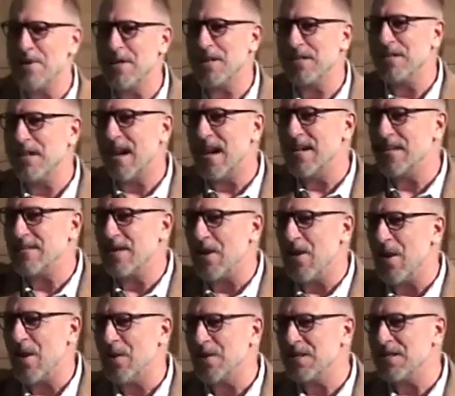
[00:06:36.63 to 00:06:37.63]
realized
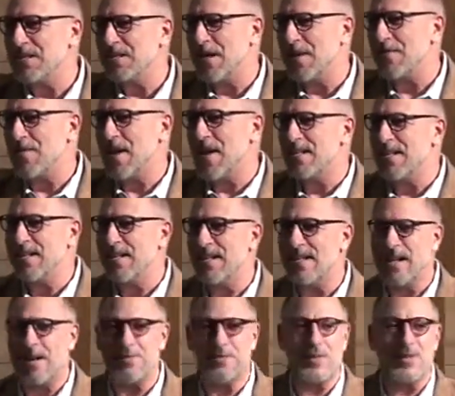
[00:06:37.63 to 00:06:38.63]
all the stuff I
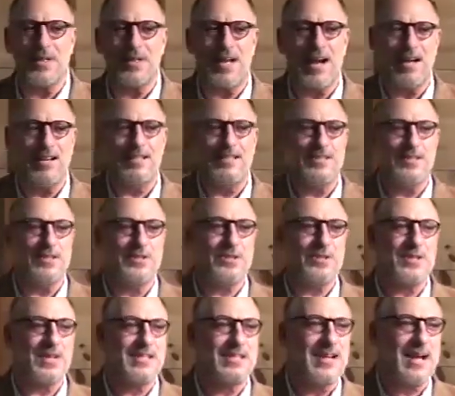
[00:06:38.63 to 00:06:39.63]
did, I was only 19 years
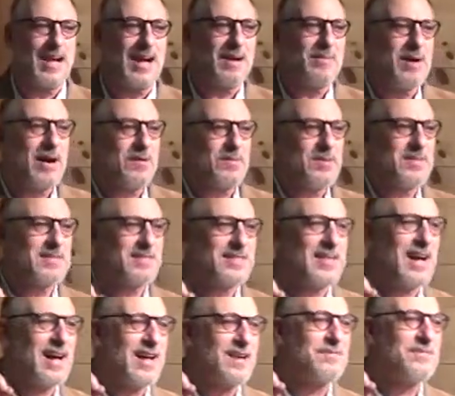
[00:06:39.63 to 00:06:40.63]
old at the time, I was
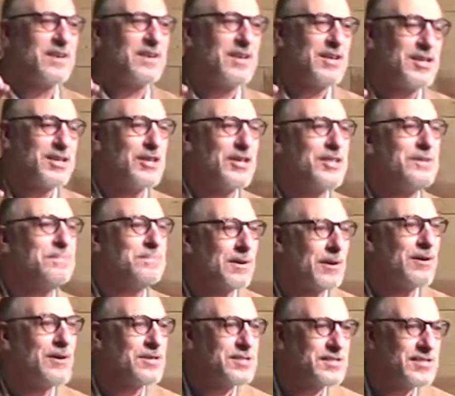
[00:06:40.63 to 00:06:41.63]
not a very good
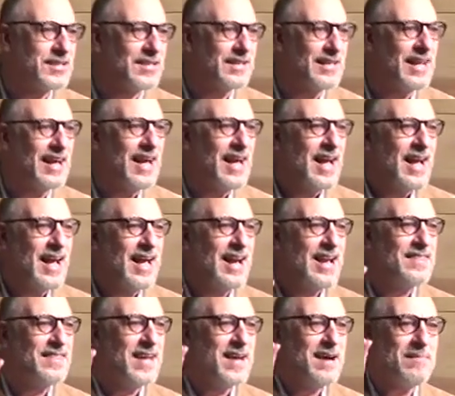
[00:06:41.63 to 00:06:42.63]
person. And
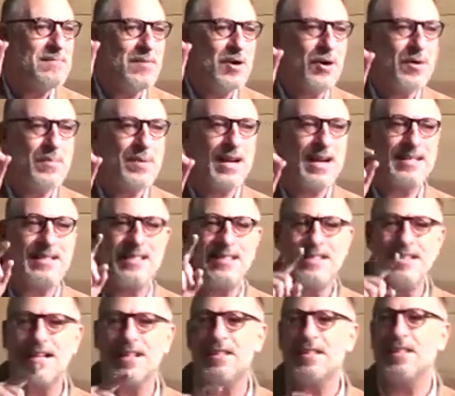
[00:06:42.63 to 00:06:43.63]
at that moment, I said
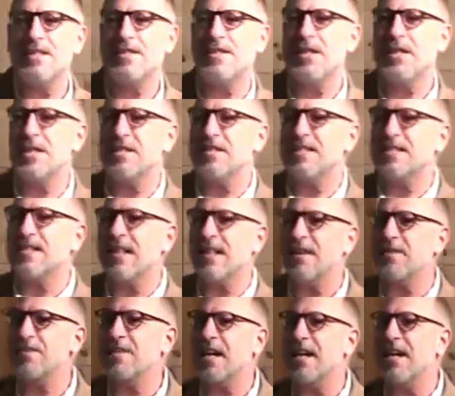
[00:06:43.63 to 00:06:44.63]
yes to Jesus, and
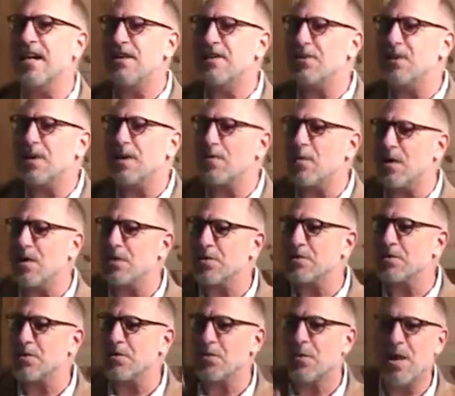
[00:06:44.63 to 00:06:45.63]
was like he took a one of
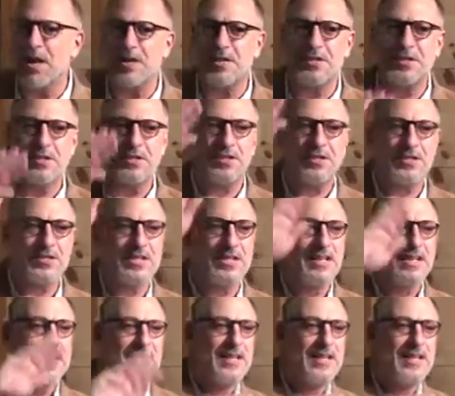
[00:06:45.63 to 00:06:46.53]
those erasers,